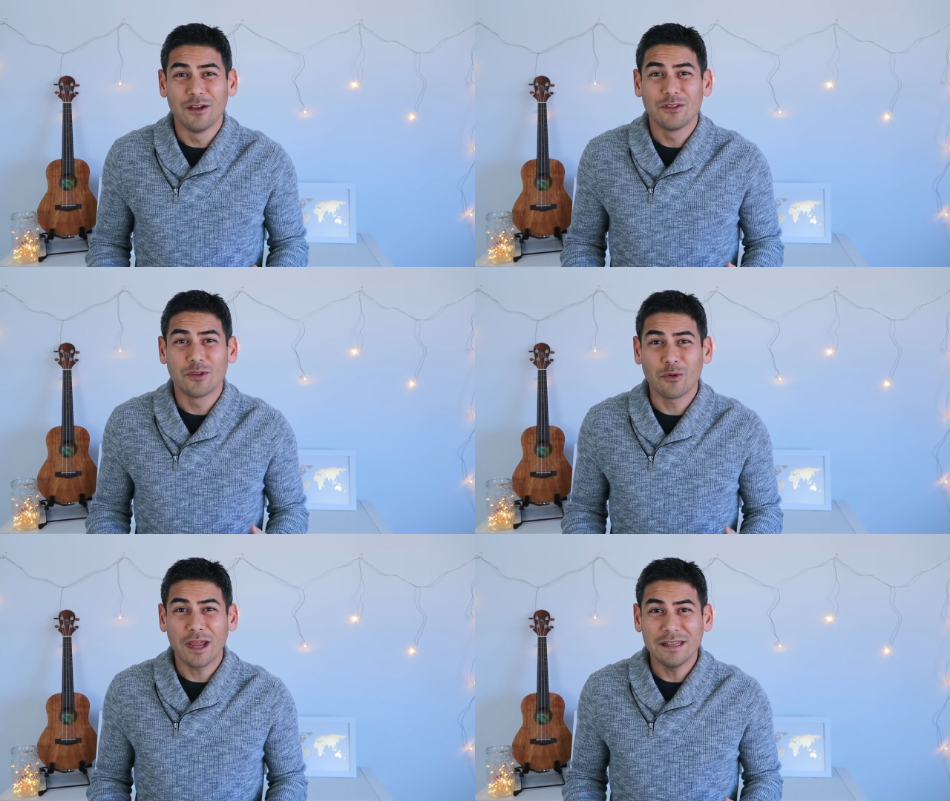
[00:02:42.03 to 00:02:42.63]

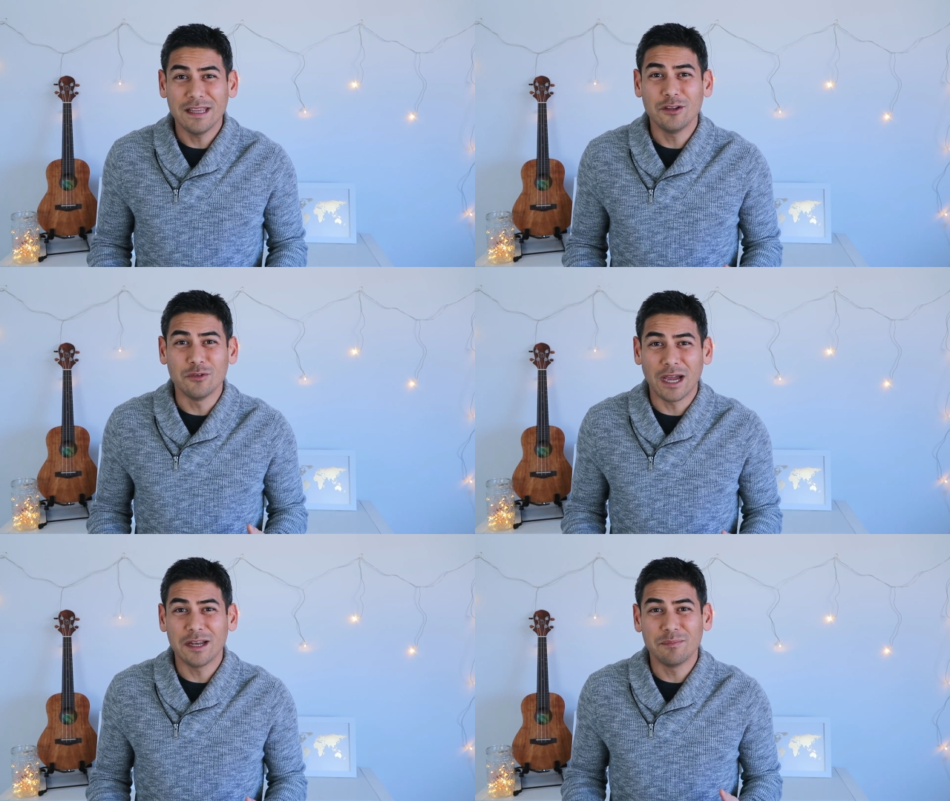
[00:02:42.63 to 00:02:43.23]
Don't I need
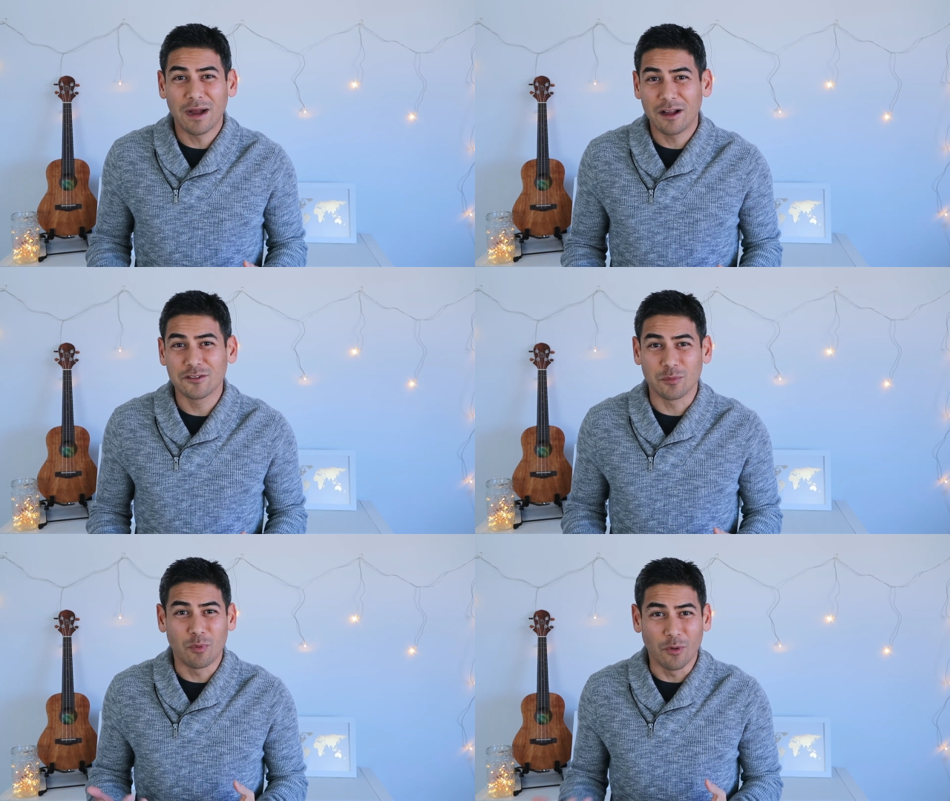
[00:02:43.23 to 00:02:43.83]
United
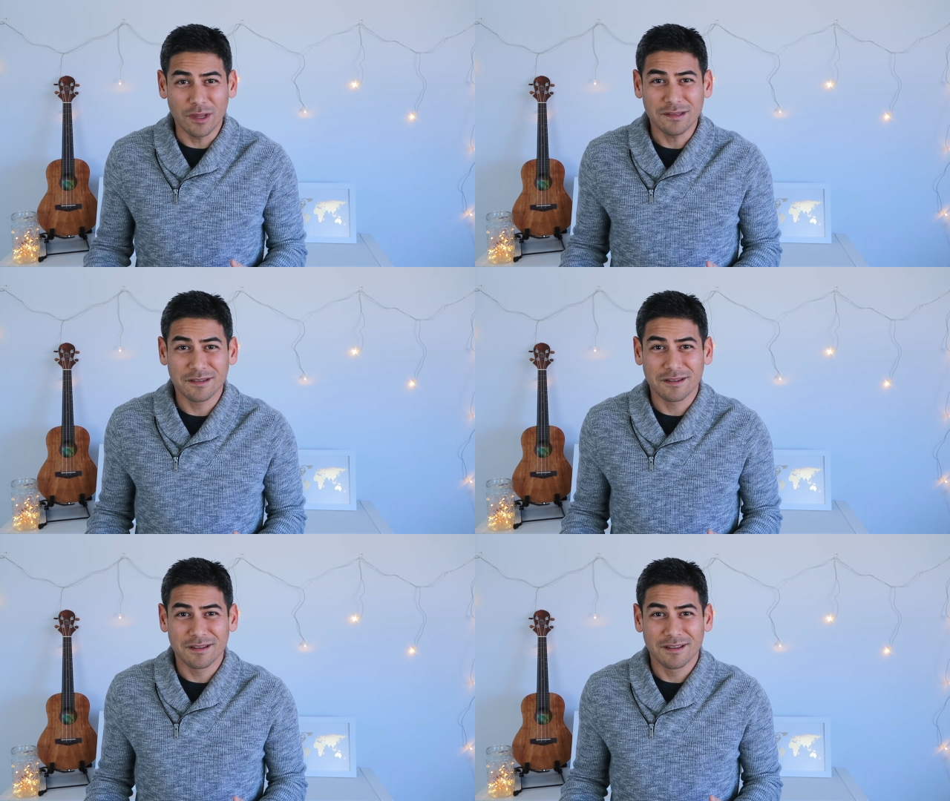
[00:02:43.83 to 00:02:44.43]
miles or points?